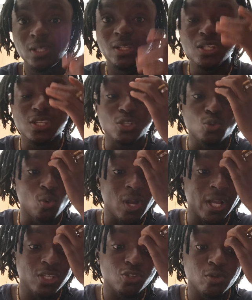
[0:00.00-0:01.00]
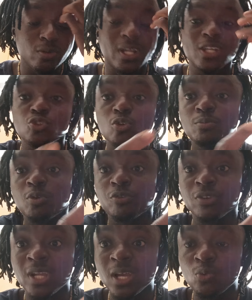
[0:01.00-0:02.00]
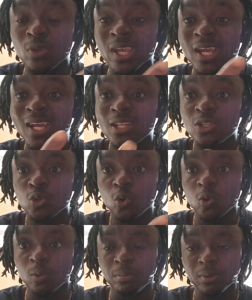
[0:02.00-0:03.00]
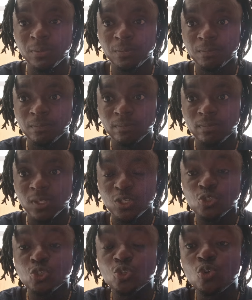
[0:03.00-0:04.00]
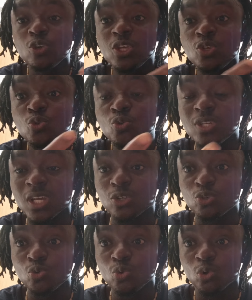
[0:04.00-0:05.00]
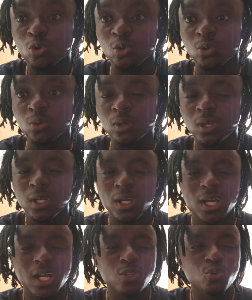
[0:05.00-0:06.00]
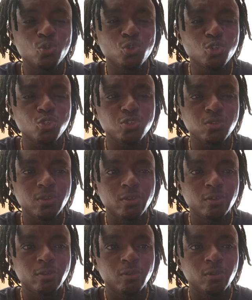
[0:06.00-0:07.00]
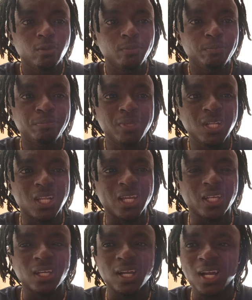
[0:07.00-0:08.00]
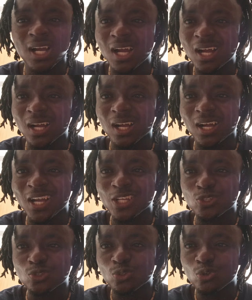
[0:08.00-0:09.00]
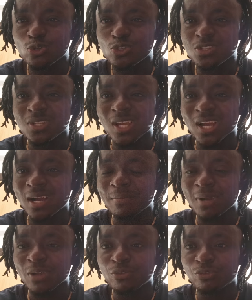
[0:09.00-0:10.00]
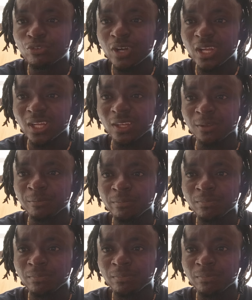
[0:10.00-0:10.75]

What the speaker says: This is why sometimes some of them will end up showing you their true color, and you just be like, I thought they are my friend.